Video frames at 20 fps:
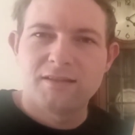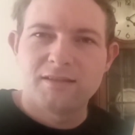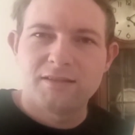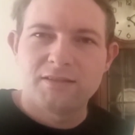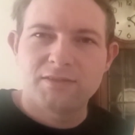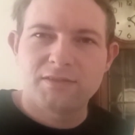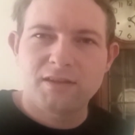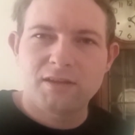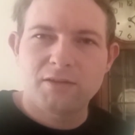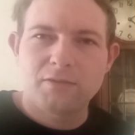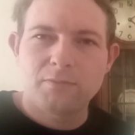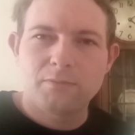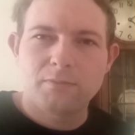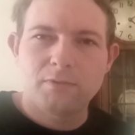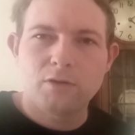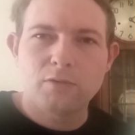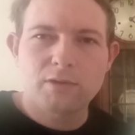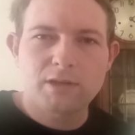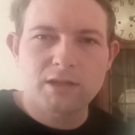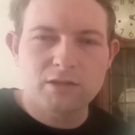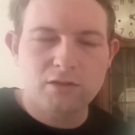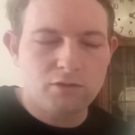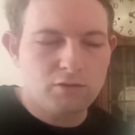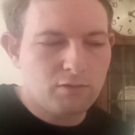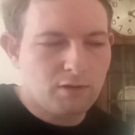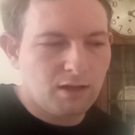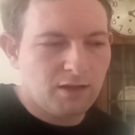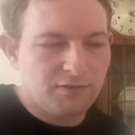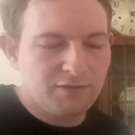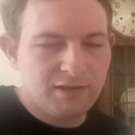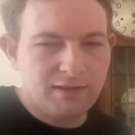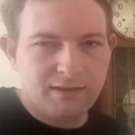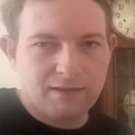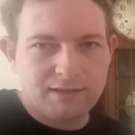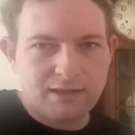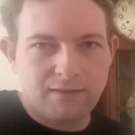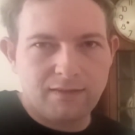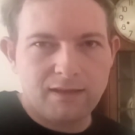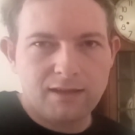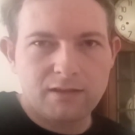So, can't see
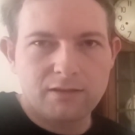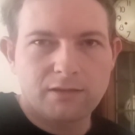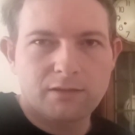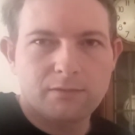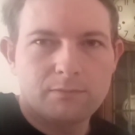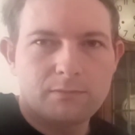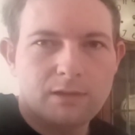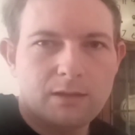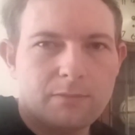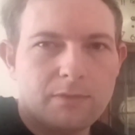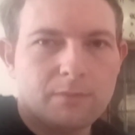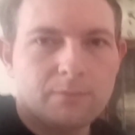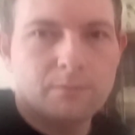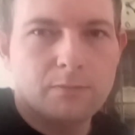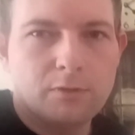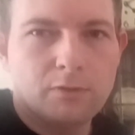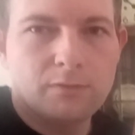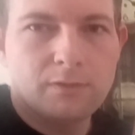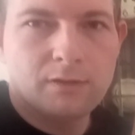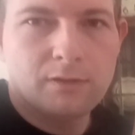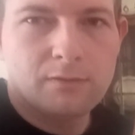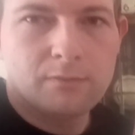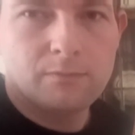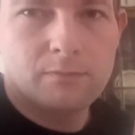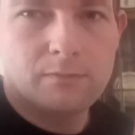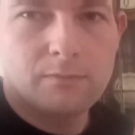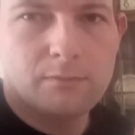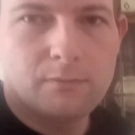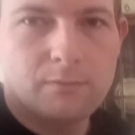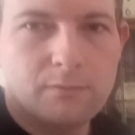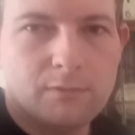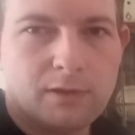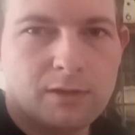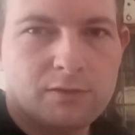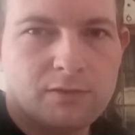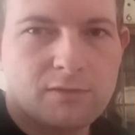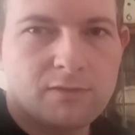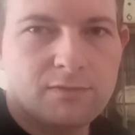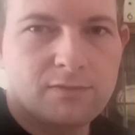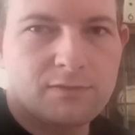that down there, can you? Let me move it
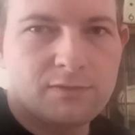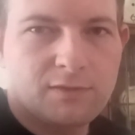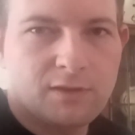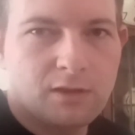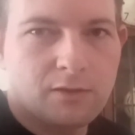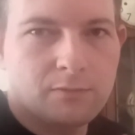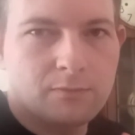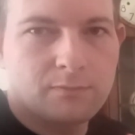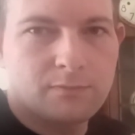as you can, so